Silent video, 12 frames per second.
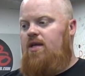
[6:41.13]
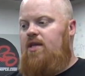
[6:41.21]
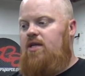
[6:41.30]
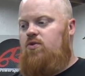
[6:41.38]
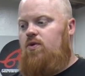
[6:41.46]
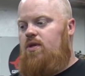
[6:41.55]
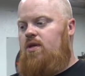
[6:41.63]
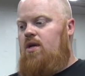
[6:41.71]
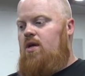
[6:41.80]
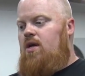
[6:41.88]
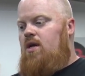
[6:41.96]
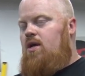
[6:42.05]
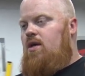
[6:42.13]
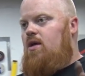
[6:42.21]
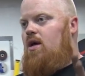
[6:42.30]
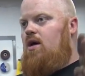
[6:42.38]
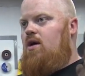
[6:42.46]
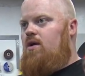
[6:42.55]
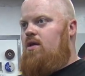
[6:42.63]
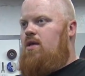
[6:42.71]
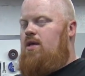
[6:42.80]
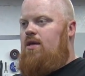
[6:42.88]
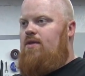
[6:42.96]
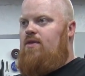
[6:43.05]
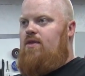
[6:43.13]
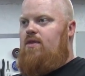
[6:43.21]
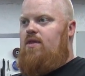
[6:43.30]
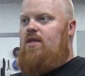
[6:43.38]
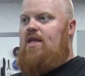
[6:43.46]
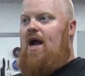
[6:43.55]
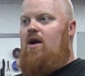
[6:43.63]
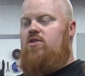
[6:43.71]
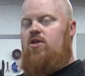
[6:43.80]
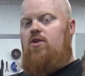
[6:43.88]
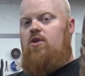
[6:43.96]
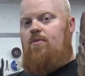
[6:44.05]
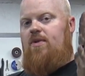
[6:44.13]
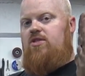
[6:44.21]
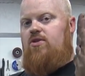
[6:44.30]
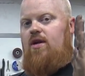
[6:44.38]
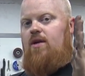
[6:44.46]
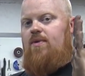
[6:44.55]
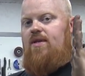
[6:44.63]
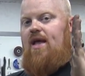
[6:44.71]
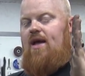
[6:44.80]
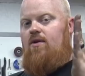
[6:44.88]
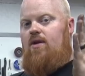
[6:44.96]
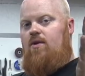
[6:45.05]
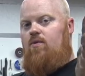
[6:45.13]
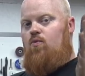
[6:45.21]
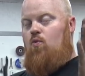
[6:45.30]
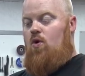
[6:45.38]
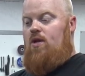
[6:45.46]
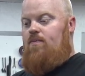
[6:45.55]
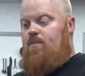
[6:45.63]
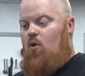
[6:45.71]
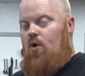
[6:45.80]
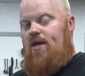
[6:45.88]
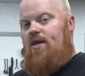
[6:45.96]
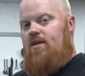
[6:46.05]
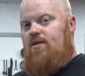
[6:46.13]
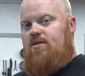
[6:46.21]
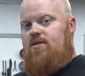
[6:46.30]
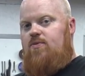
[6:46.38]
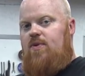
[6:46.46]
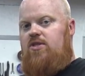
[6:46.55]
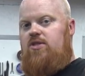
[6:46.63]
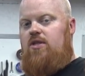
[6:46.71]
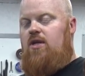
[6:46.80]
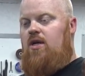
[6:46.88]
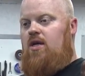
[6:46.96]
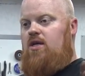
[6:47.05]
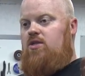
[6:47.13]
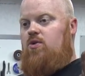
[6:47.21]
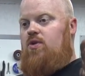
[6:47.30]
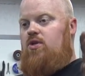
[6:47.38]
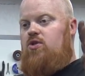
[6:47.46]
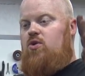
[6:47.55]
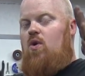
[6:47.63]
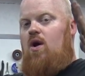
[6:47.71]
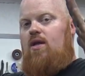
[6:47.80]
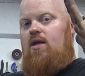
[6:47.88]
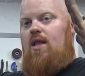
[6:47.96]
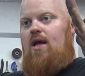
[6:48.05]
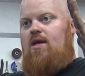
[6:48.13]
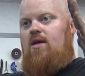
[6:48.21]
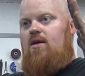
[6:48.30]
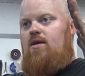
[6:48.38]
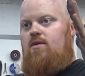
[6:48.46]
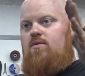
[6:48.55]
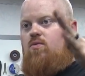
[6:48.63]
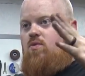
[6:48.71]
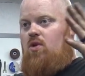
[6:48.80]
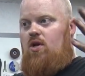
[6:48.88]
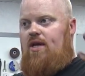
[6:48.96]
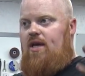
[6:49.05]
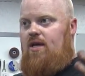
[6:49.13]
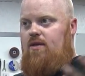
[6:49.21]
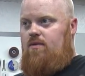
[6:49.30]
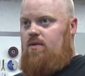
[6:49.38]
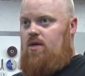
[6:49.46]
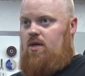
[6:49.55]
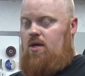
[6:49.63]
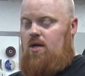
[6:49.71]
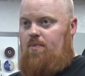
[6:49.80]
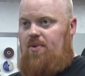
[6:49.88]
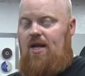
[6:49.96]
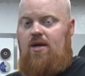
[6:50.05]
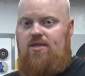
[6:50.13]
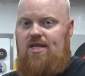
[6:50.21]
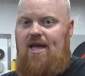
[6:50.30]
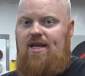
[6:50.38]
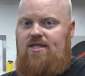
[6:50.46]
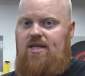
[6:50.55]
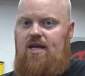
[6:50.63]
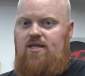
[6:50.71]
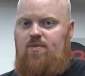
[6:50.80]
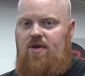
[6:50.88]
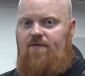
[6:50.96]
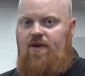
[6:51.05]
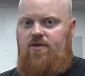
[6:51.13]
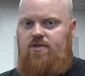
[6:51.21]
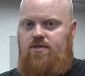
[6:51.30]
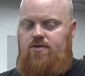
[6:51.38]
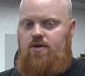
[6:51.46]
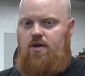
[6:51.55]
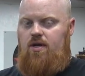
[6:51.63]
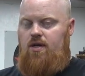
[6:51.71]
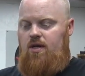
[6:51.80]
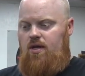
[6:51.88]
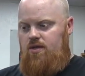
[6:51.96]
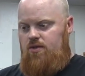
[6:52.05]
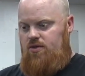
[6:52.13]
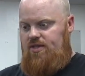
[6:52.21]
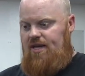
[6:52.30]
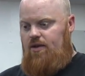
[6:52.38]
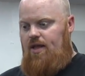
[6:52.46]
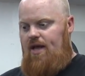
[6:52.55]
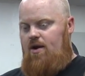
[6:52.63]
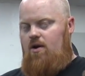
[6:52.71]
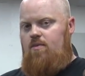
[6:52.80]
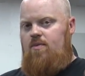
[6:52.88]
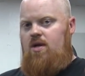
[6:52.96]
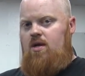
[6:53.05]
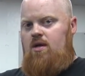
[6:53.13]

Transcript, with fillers: This one, uh, the tire is only going to be straight up and down at one point in the suspension. So when you squat it, like uh, look at a Polaris Ace, it has McPherson strut, so single A-arm.